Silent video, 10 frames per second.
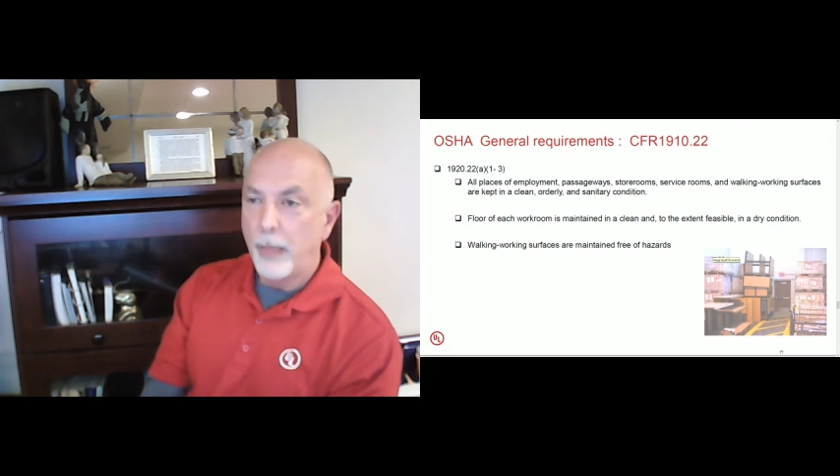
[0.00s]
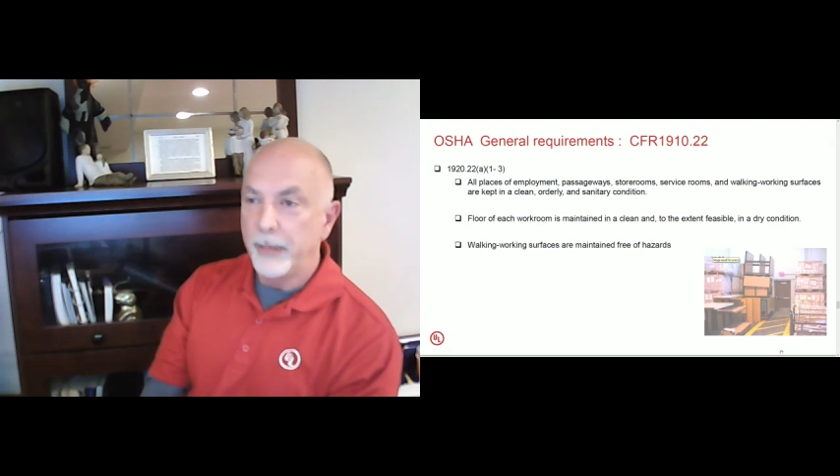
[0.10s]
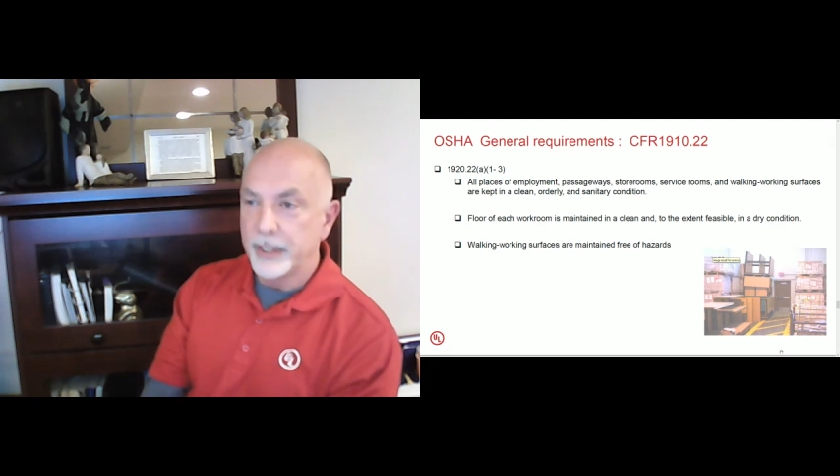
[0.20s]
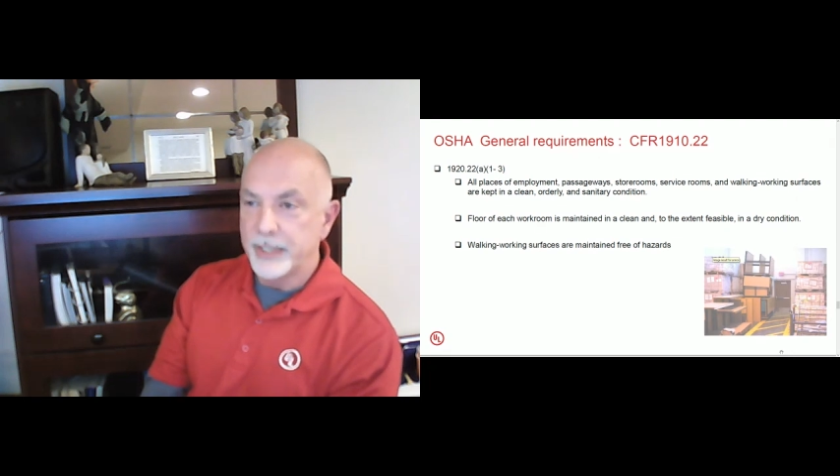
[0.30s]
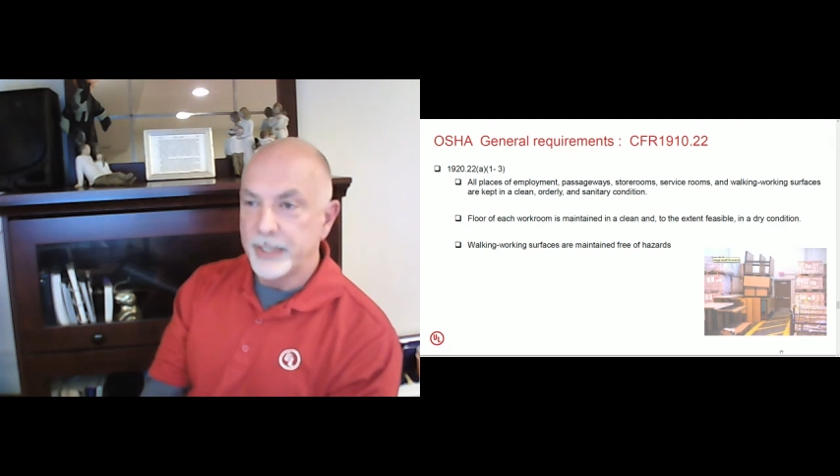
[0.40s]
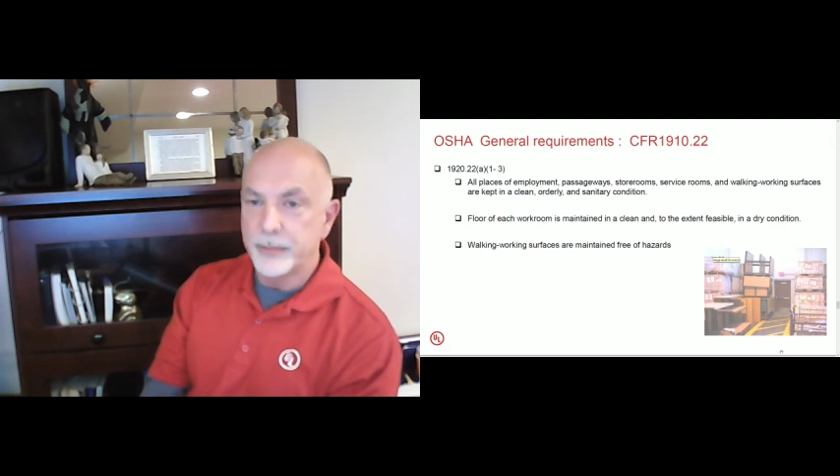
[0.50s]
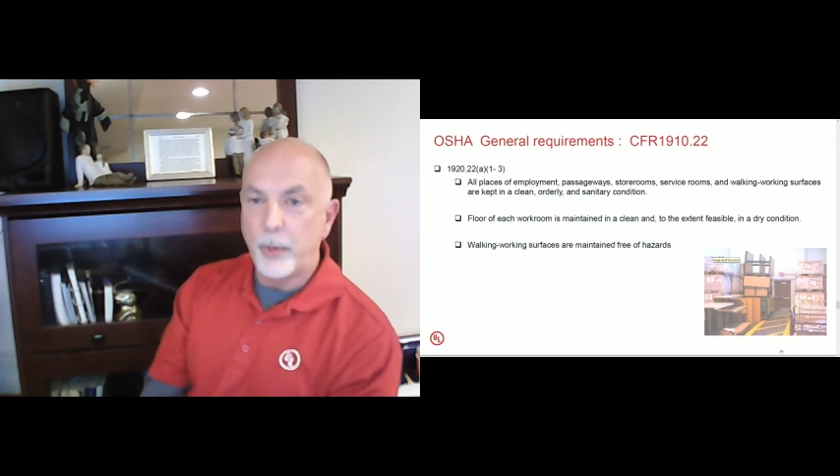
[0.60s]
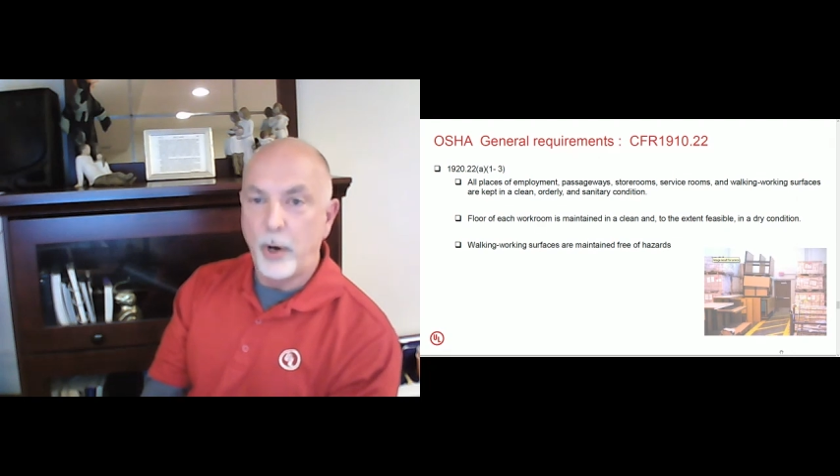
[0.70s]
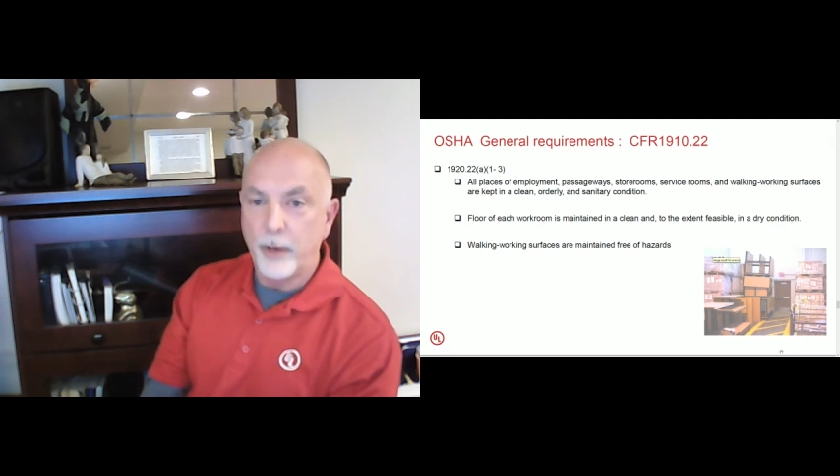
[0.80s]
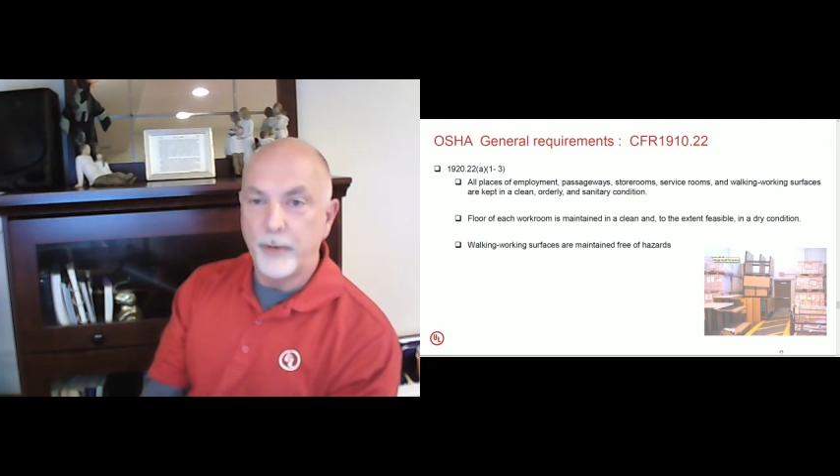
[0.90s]
because that was
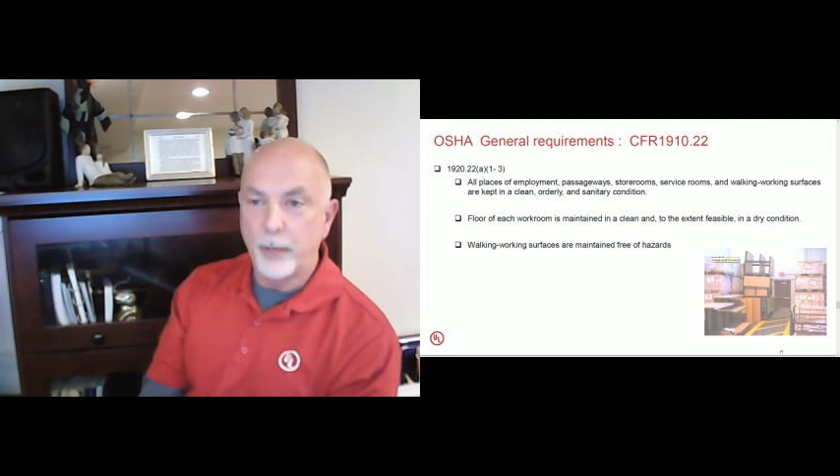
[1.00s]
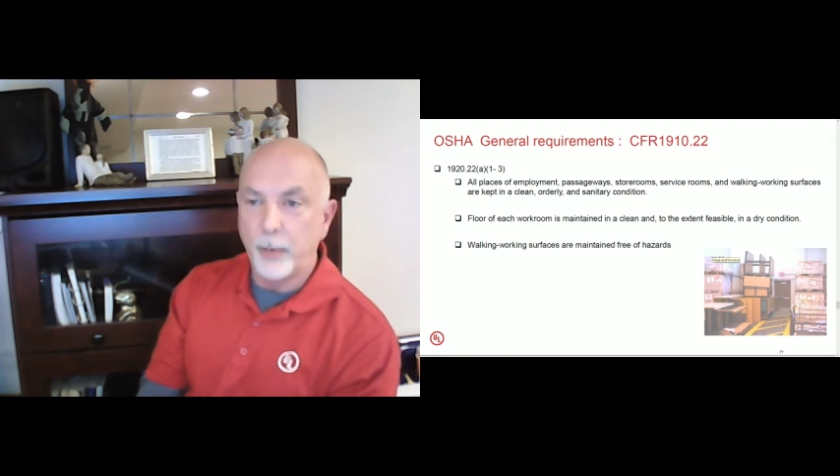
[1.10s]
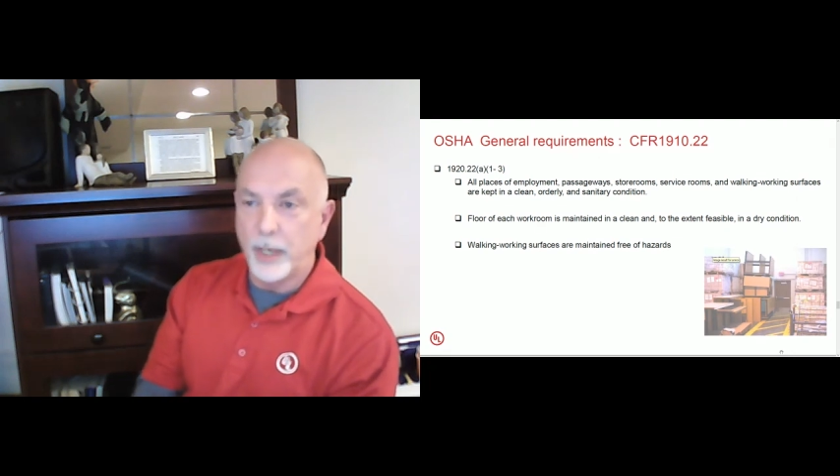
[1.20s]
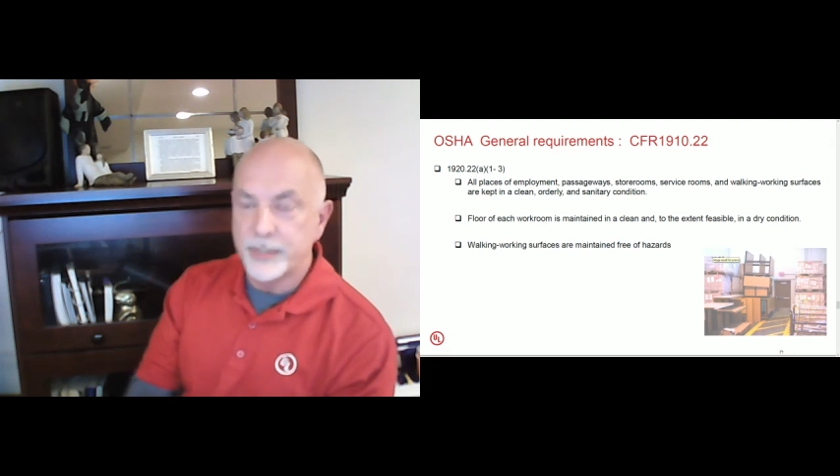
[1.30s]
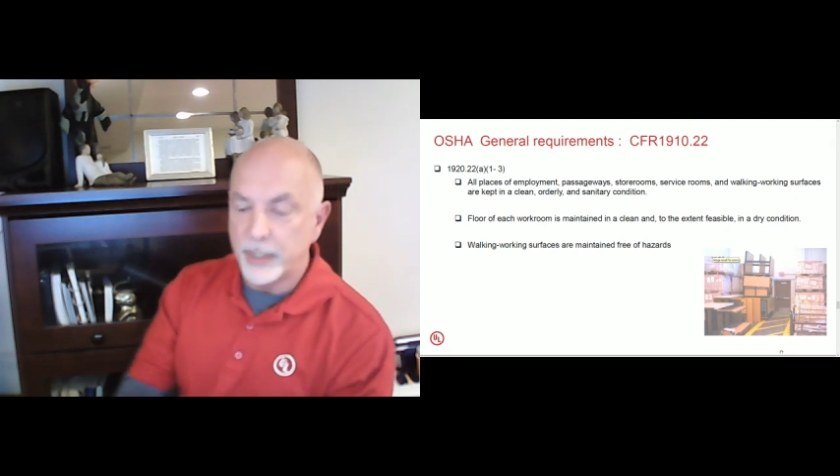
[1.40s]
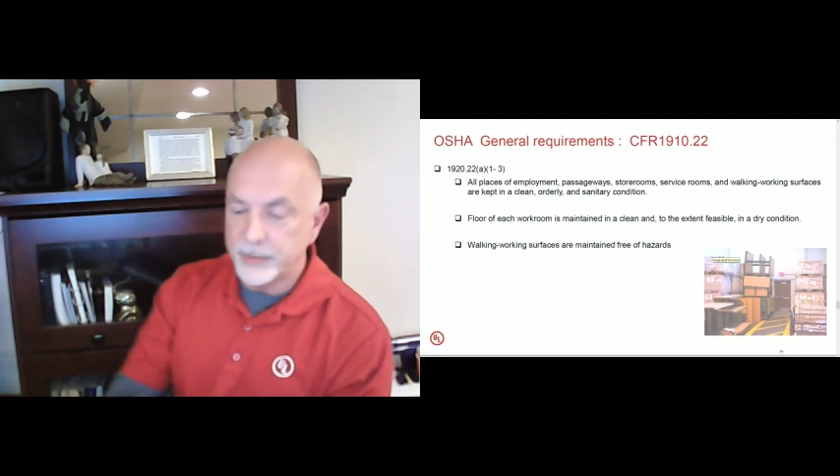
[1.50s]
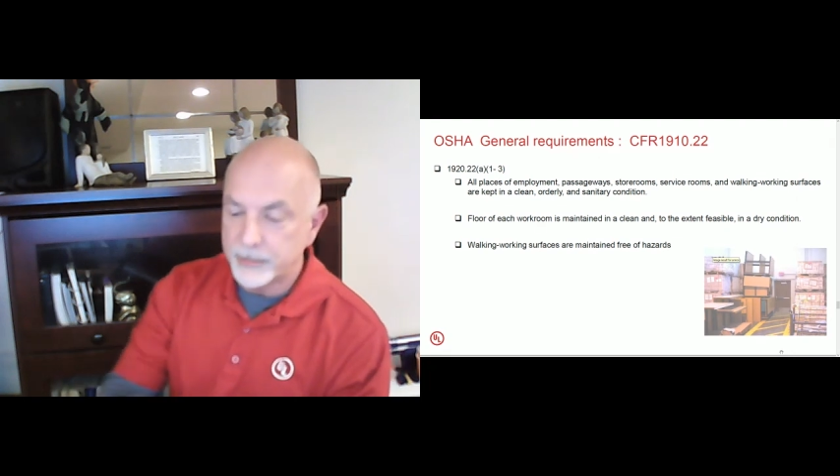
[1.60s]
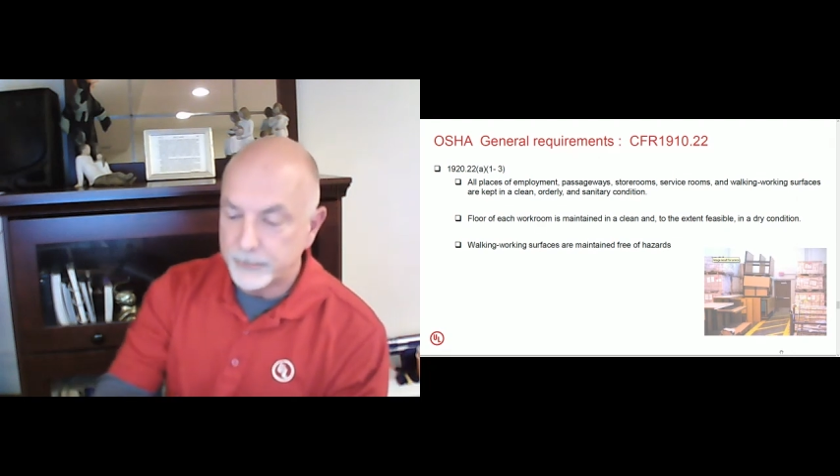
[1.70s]
part of our process.